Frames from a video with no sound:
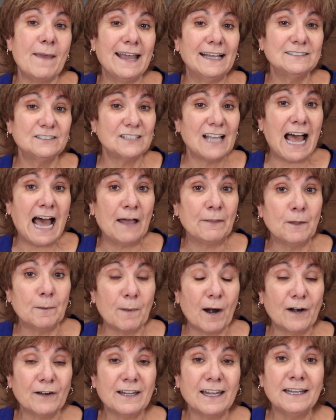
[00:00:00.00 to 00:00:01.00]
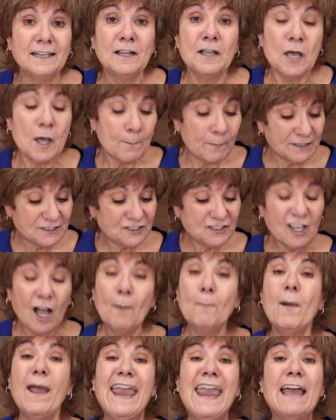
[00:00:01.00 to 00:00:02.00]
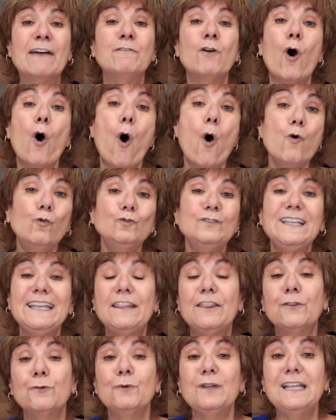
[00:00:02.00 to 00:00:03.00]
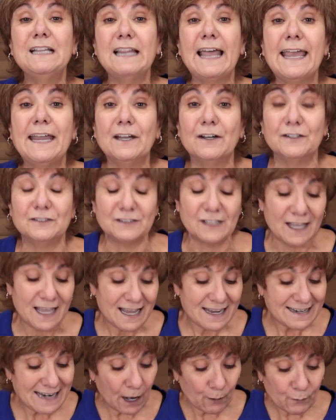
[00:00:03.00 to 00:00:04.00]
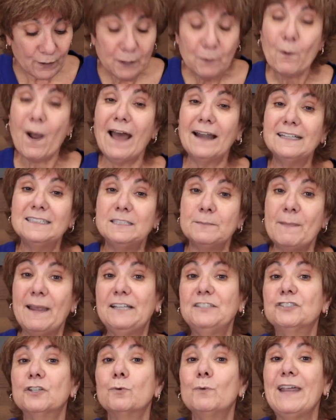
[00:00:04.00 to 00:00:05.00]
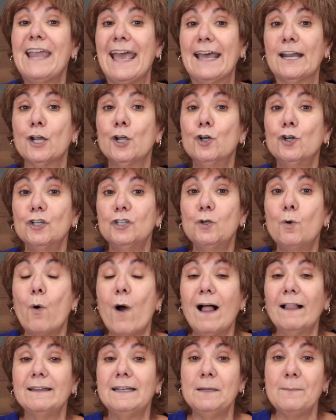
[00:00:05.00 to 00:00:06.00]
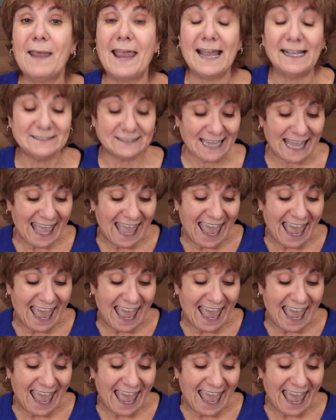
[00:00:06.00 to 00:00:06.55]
masks on the market, but some have only three layers. Now, we wanted to make sure we had a good quality mask,